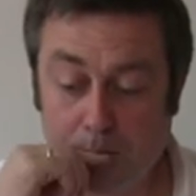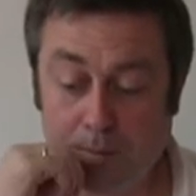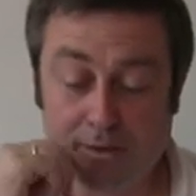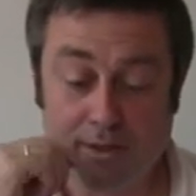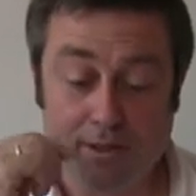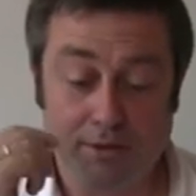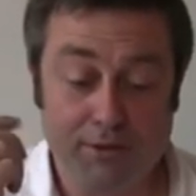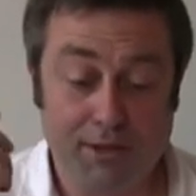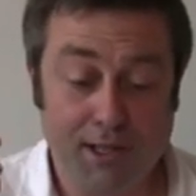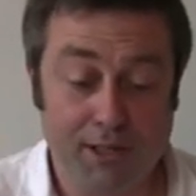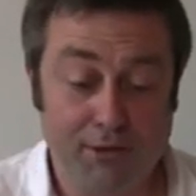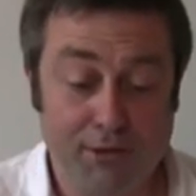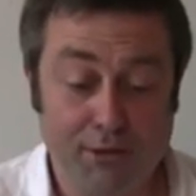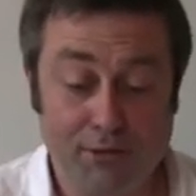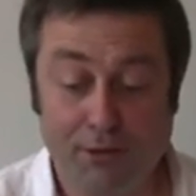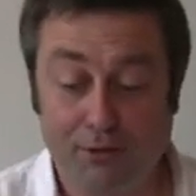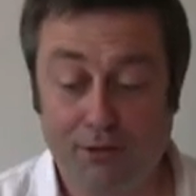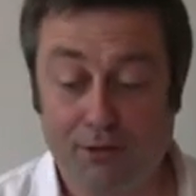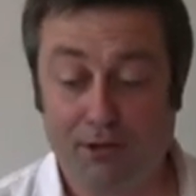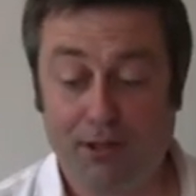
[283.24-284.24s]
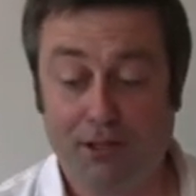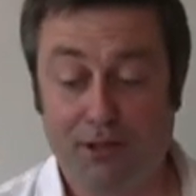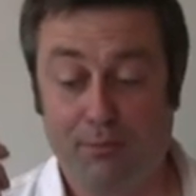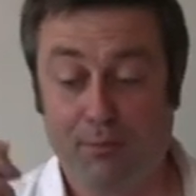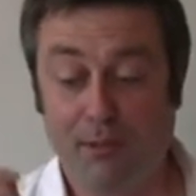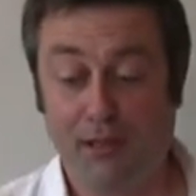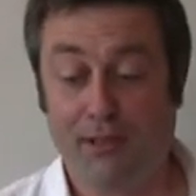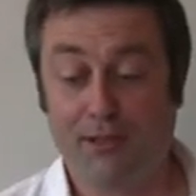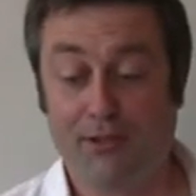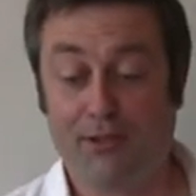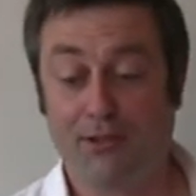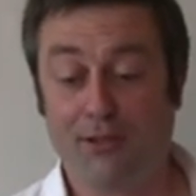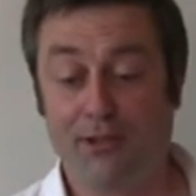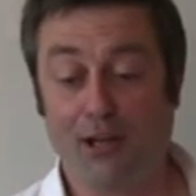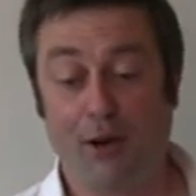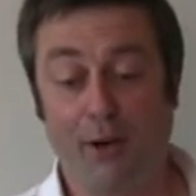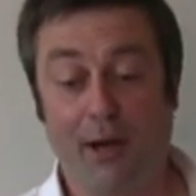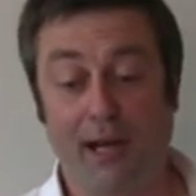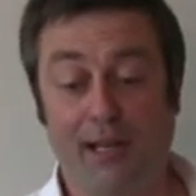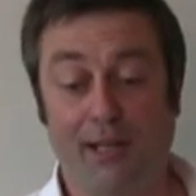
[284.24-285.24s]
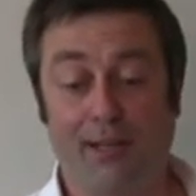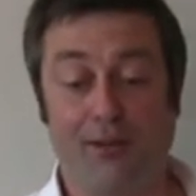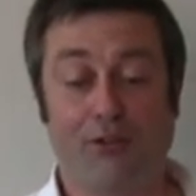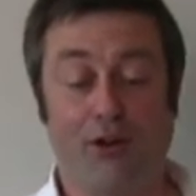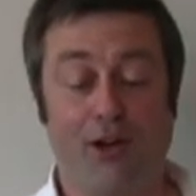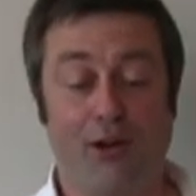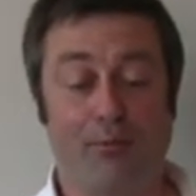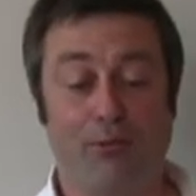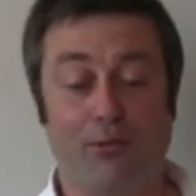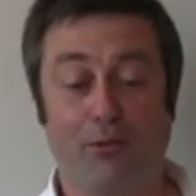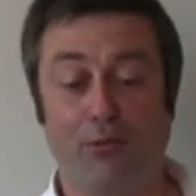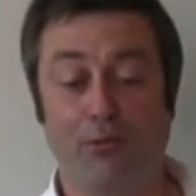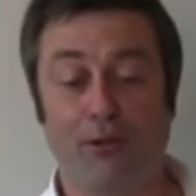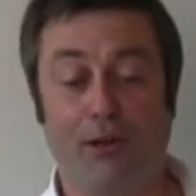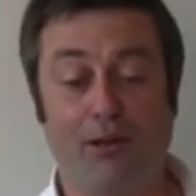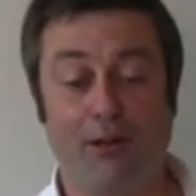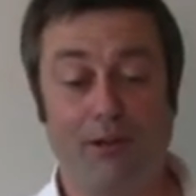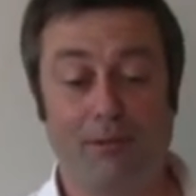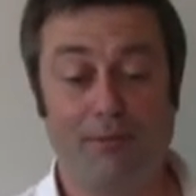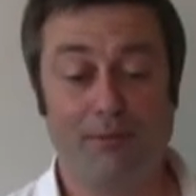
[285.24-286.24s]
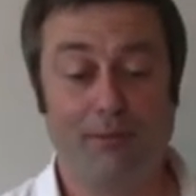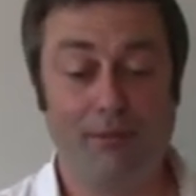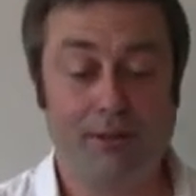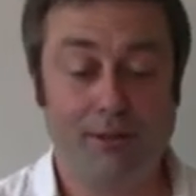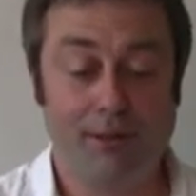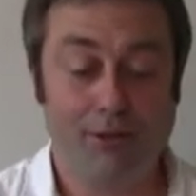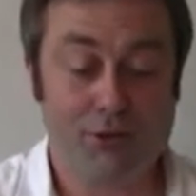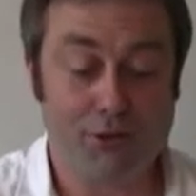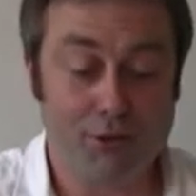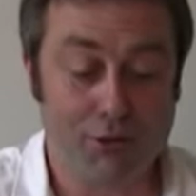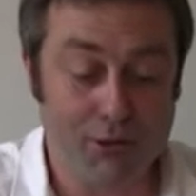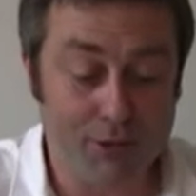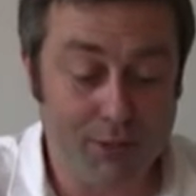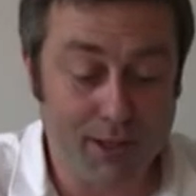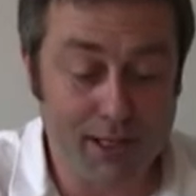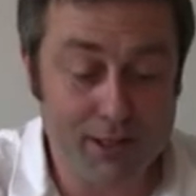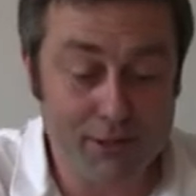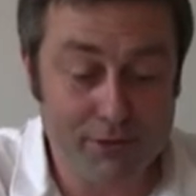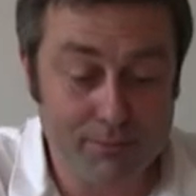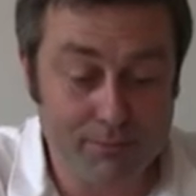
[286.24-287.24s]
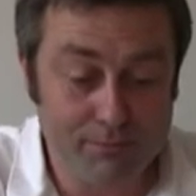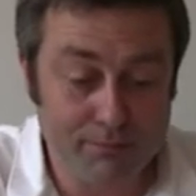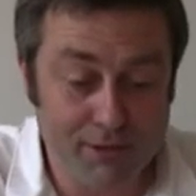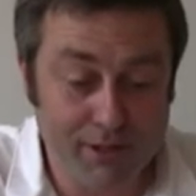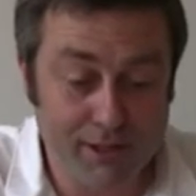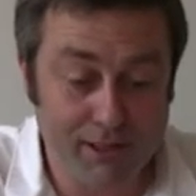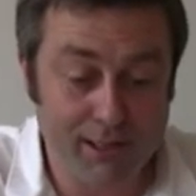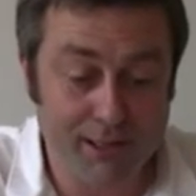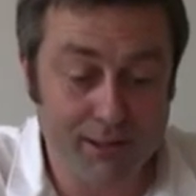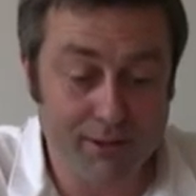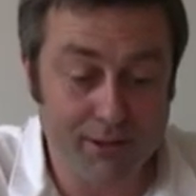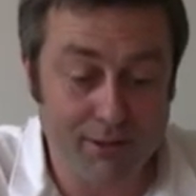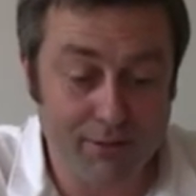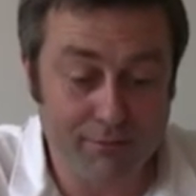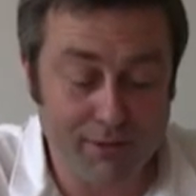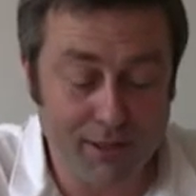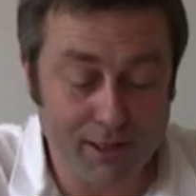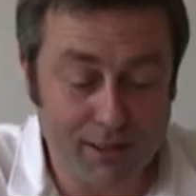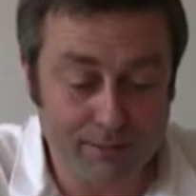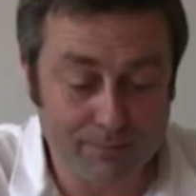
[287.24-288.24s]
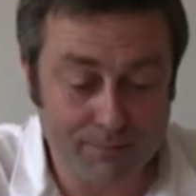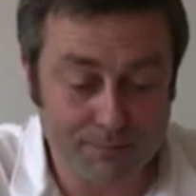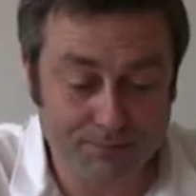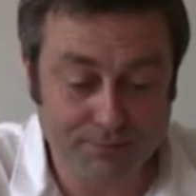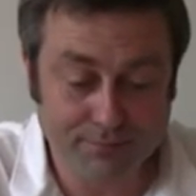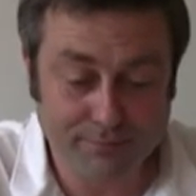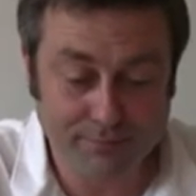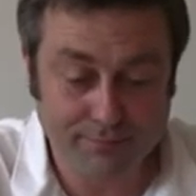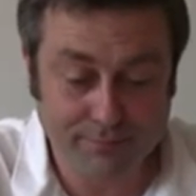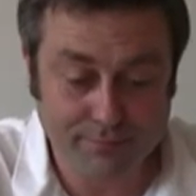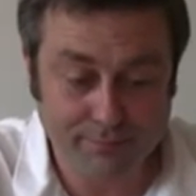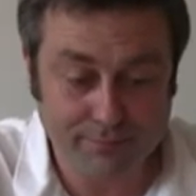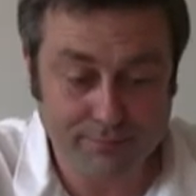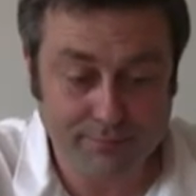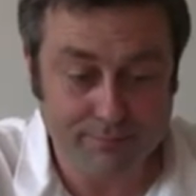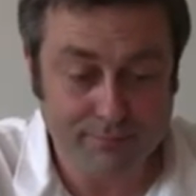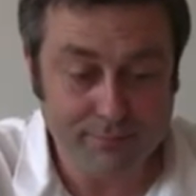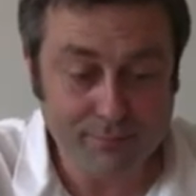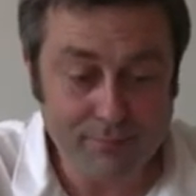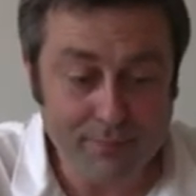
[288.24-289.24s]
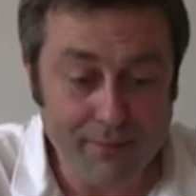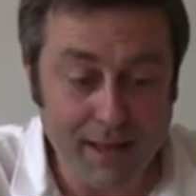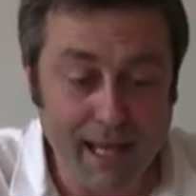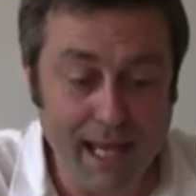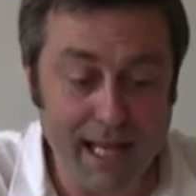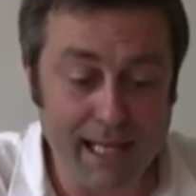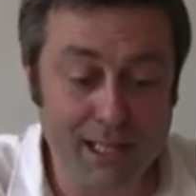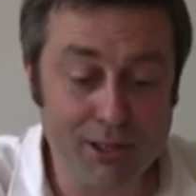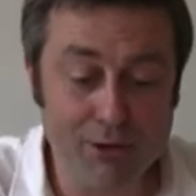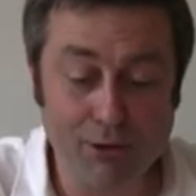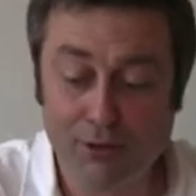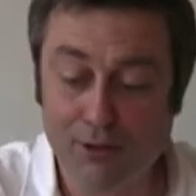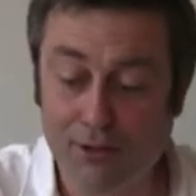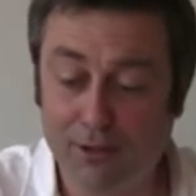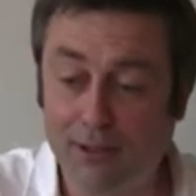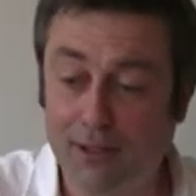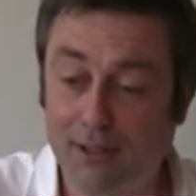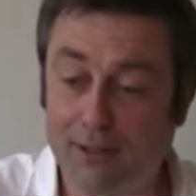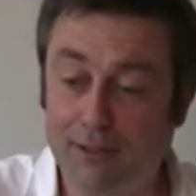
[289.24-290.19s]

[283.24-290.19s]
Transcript: doesn't take too long to disappear. This is an 08 example as well. It's not going to age particularly kind of any longer